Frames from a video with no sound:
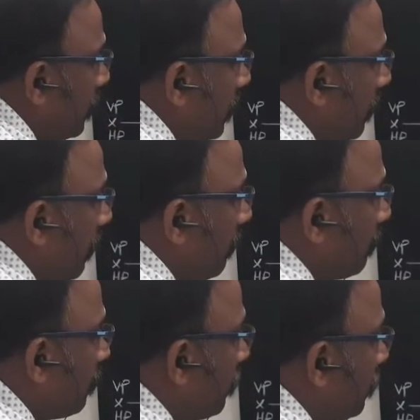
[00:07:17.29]
F,
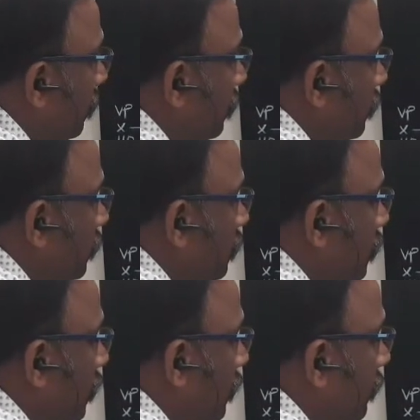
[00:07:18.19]

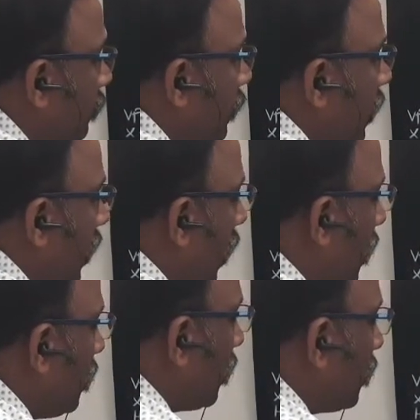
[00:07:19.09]
G
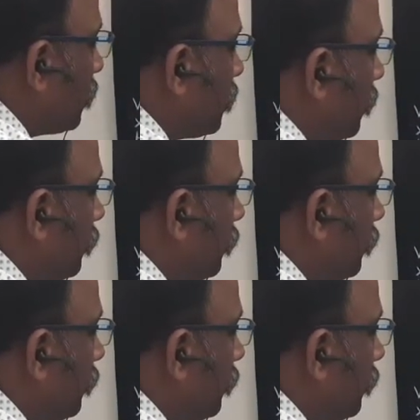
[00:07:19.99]
and H.